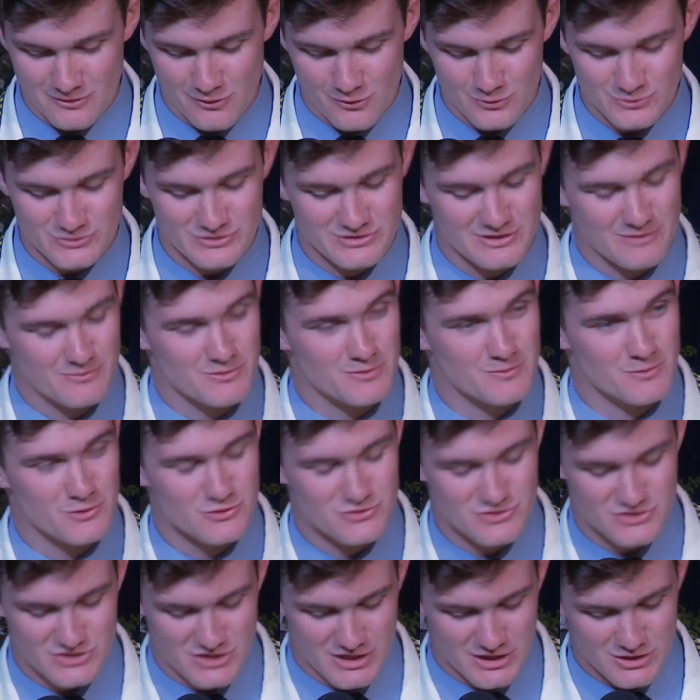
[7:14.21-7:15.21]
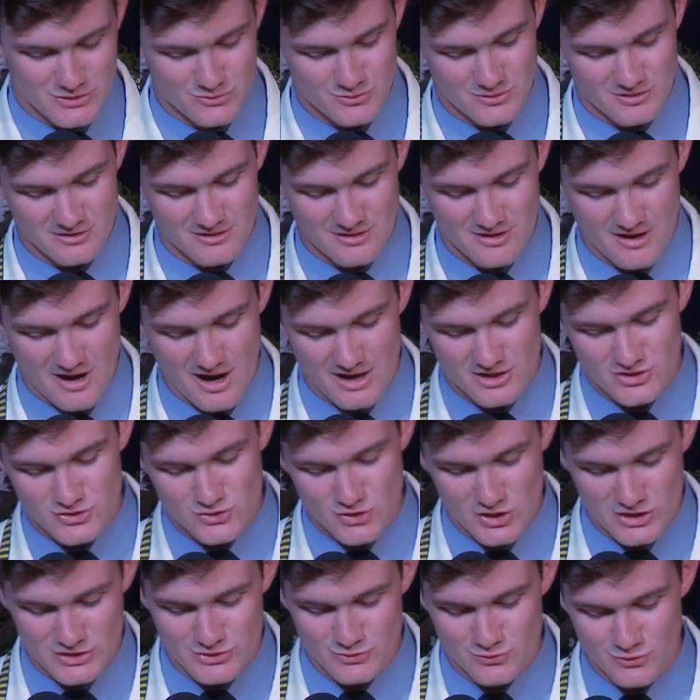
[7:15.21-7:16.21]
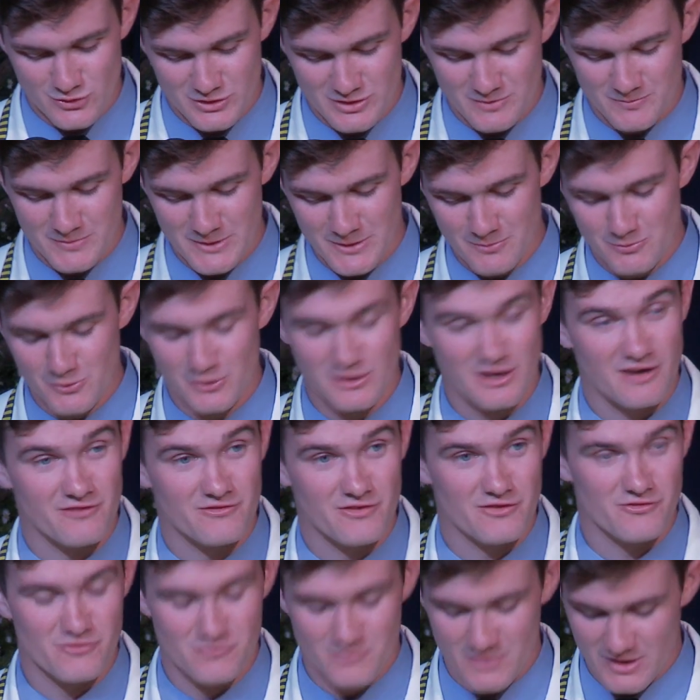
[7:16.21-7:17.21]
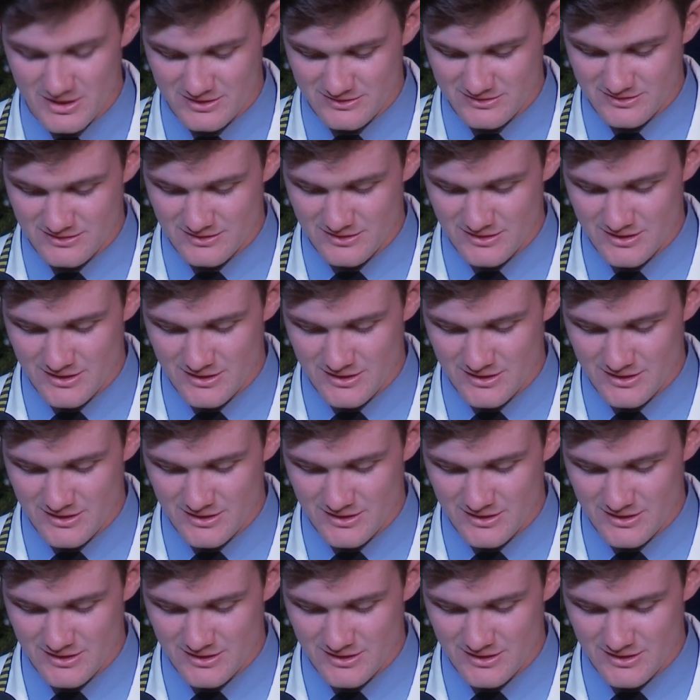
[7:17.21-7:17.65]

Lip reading: are some of the most genuine and trustworthy people I've ever met,